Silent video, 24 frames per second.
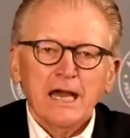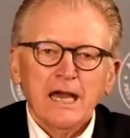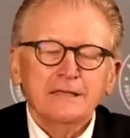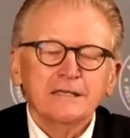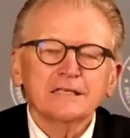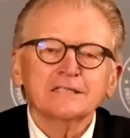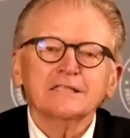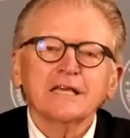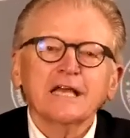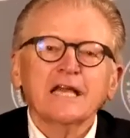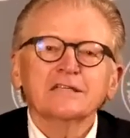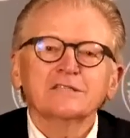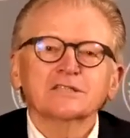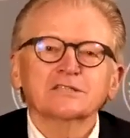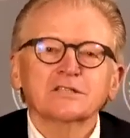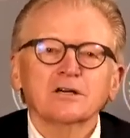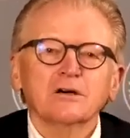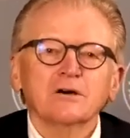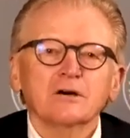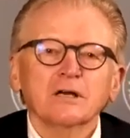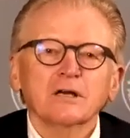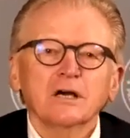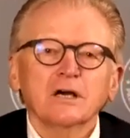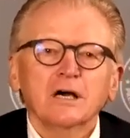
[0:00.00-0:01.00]
And this agent's
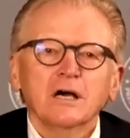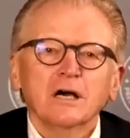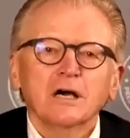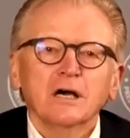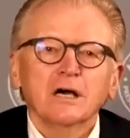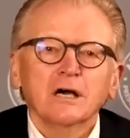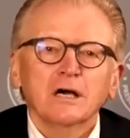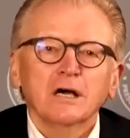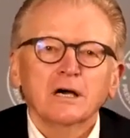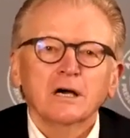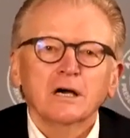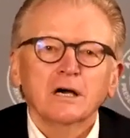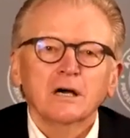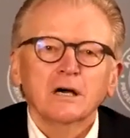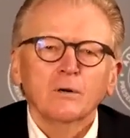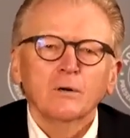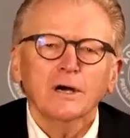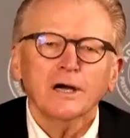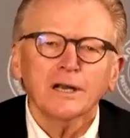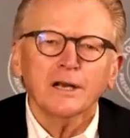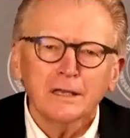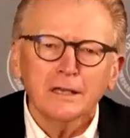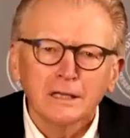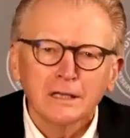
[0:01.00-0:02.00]
going,
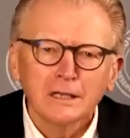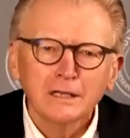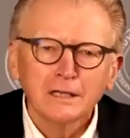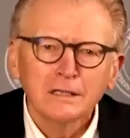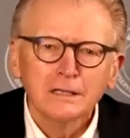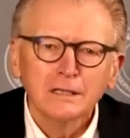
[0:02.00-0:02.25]
what?